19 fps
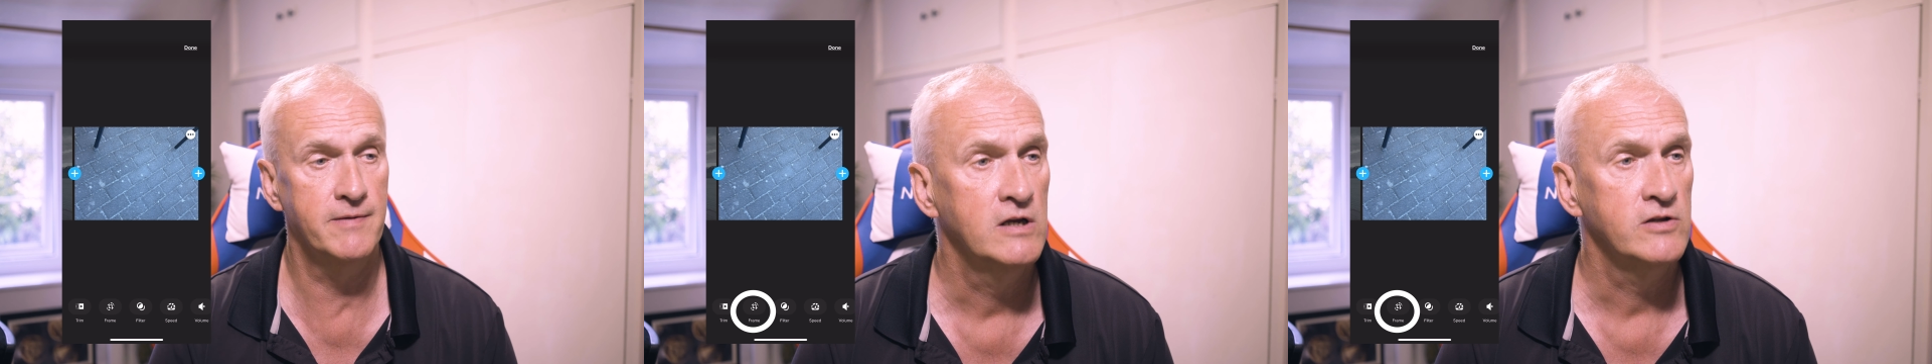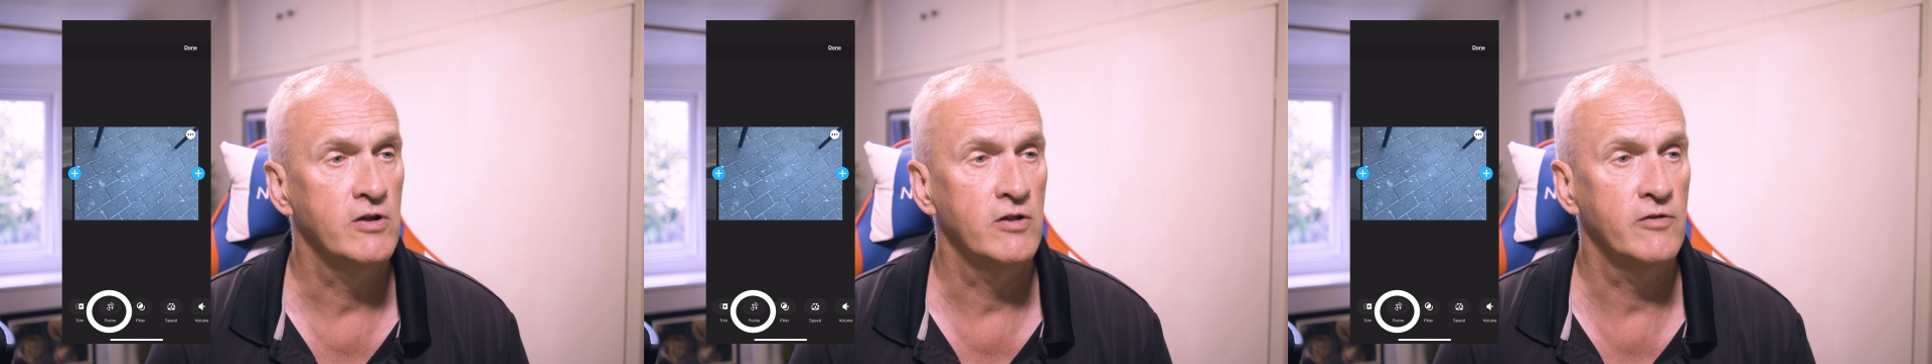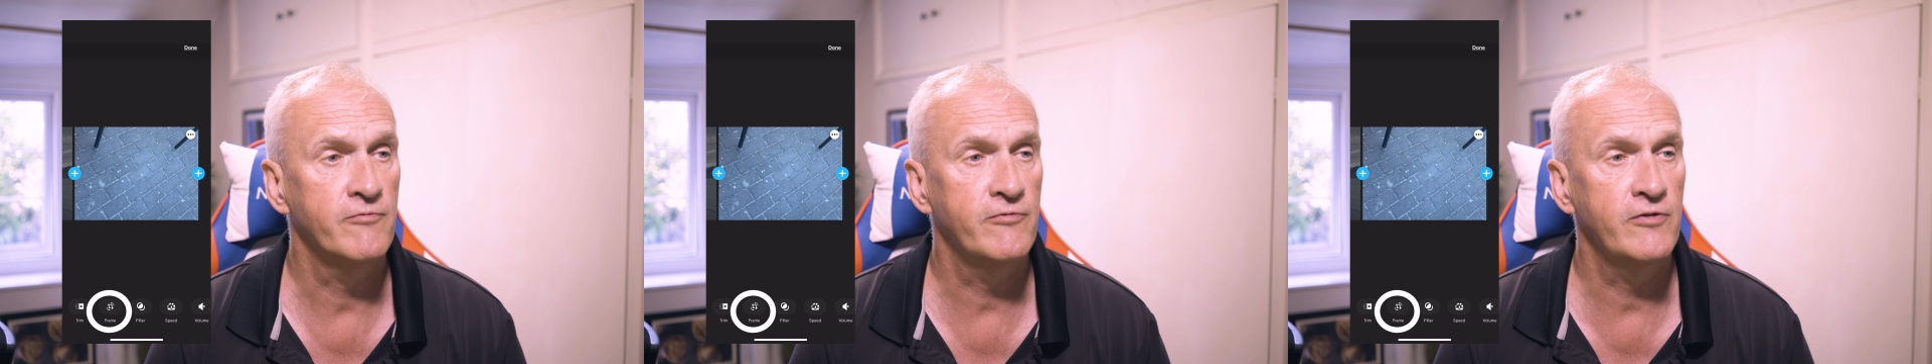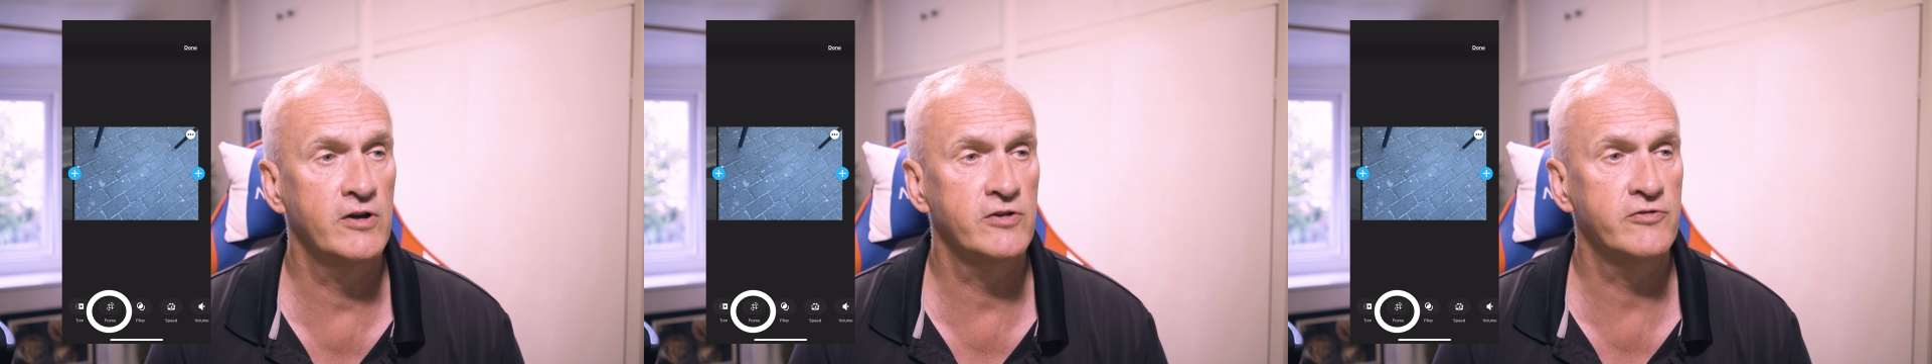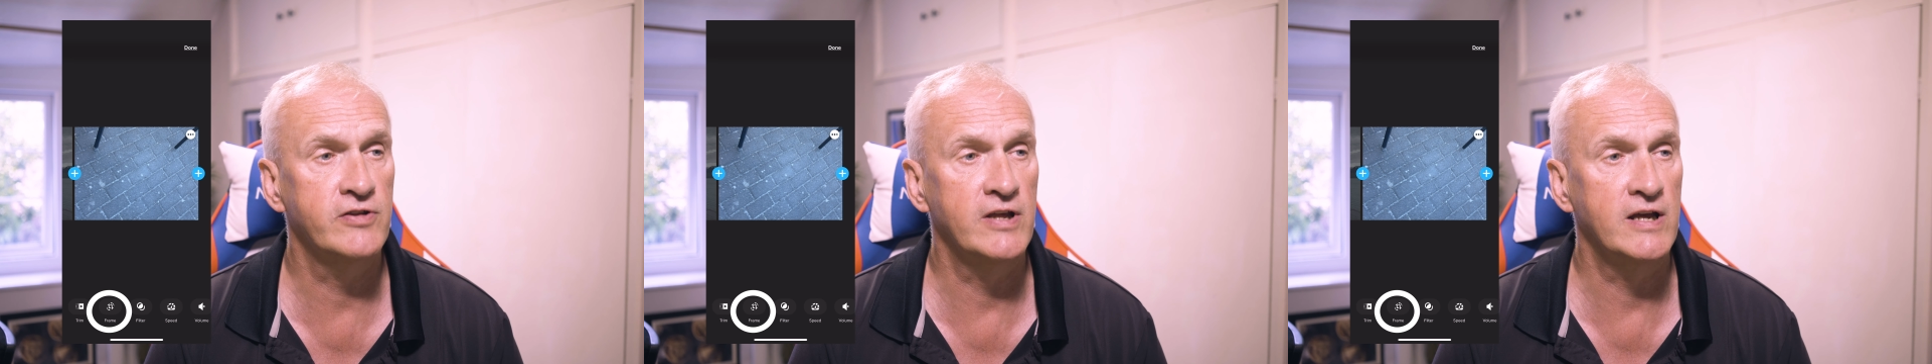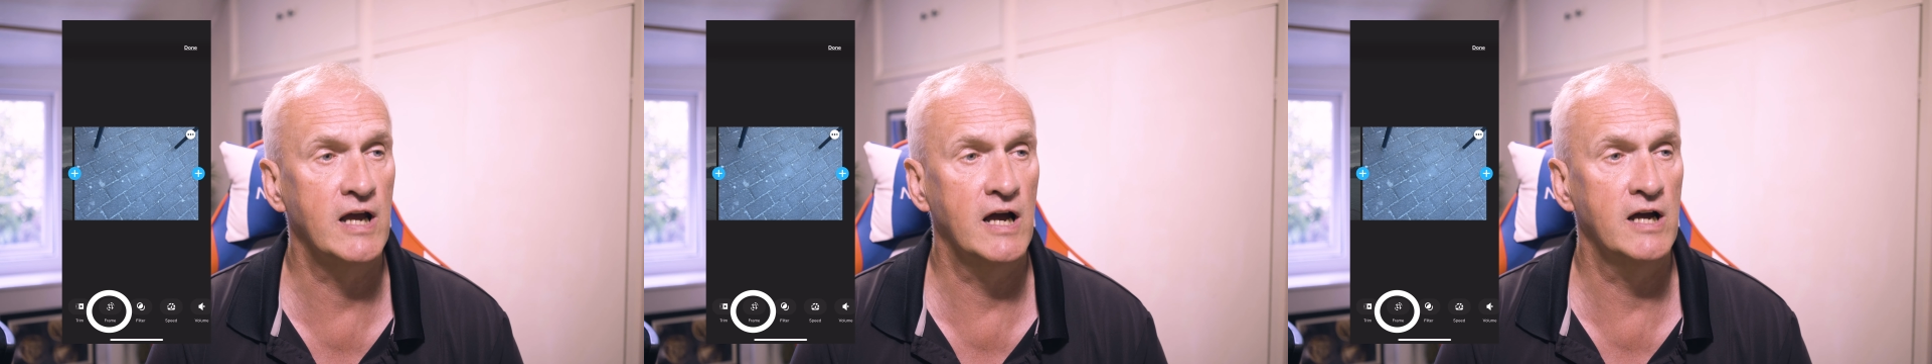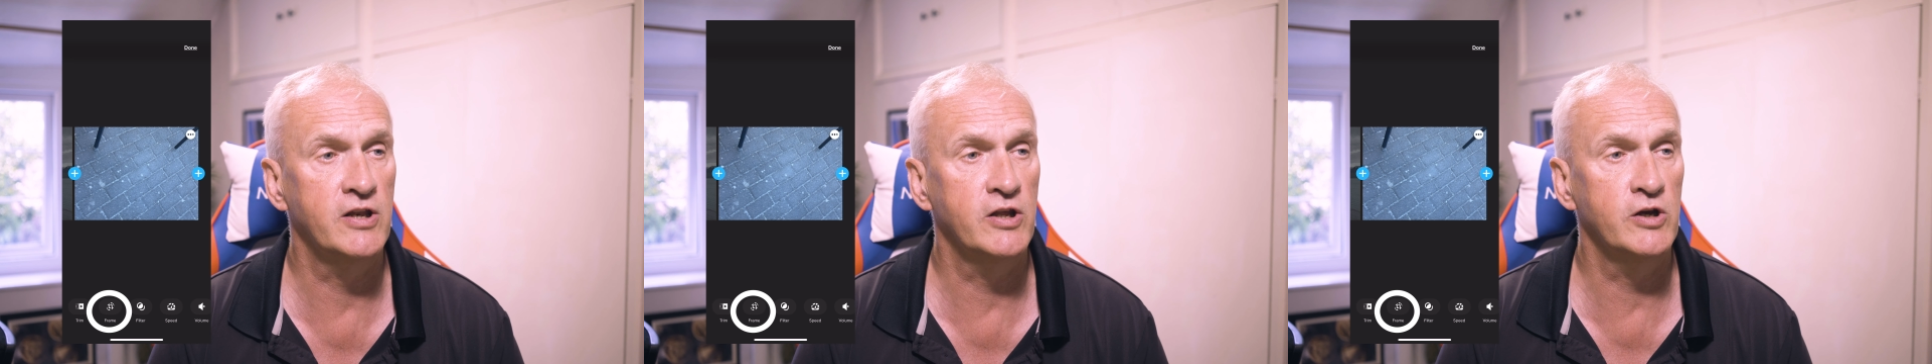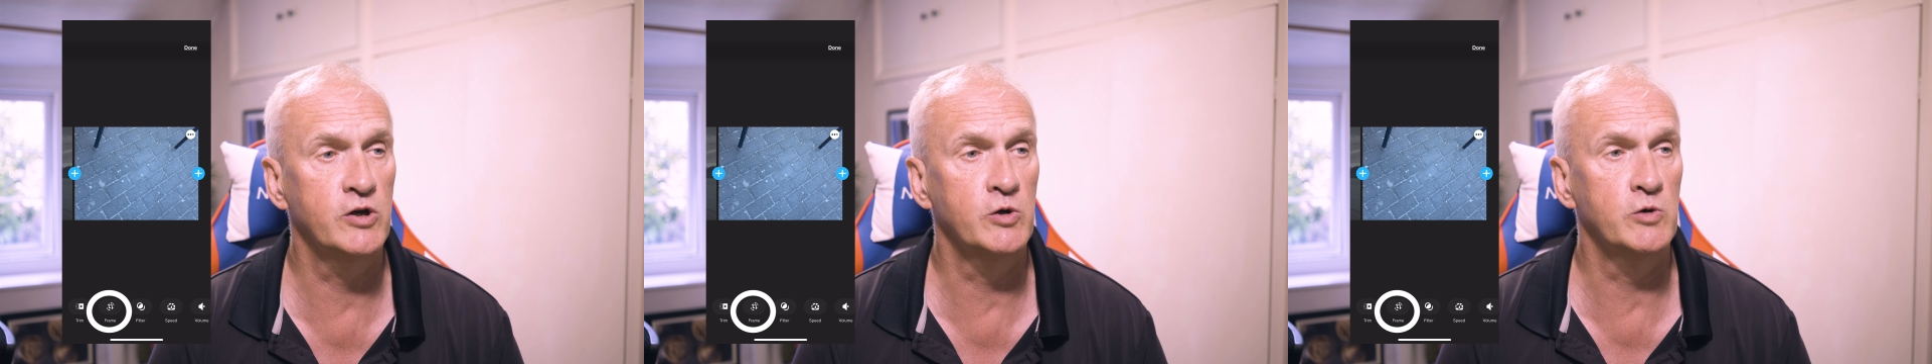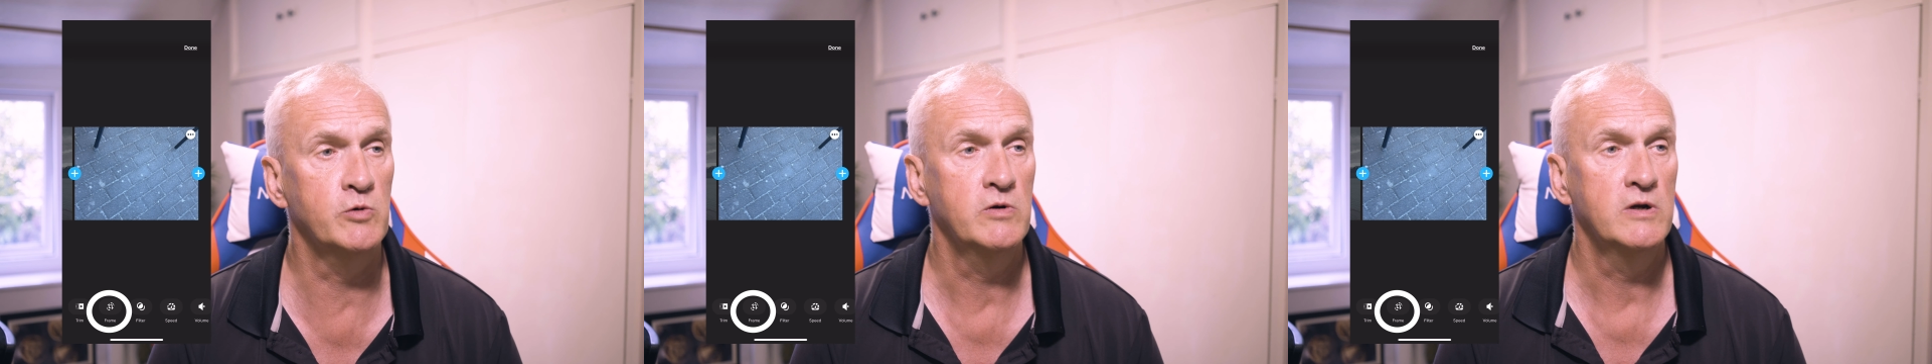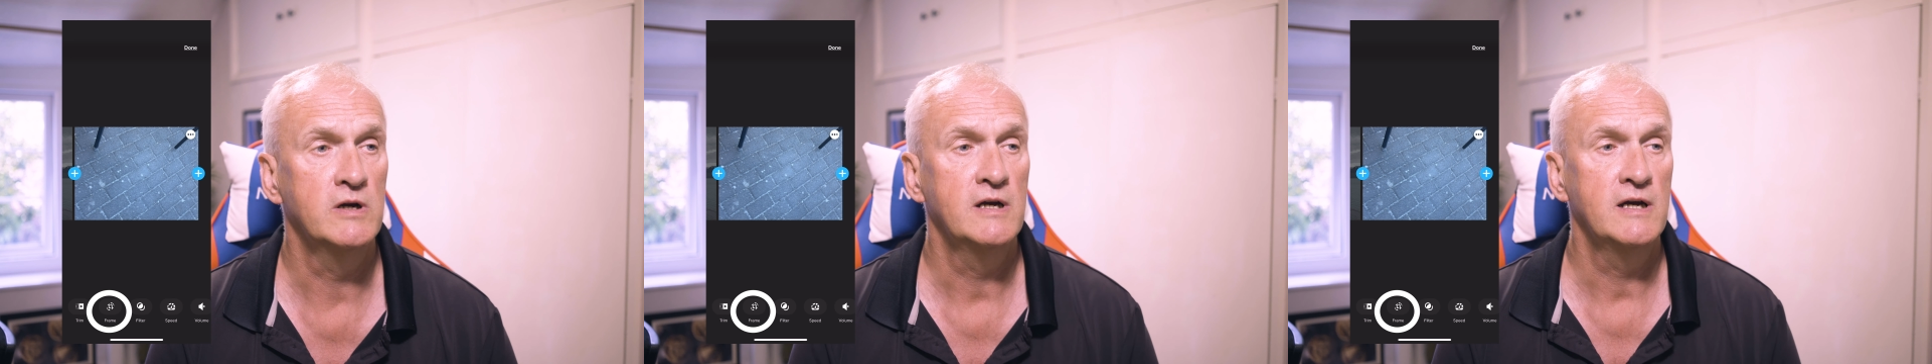So the first thing I do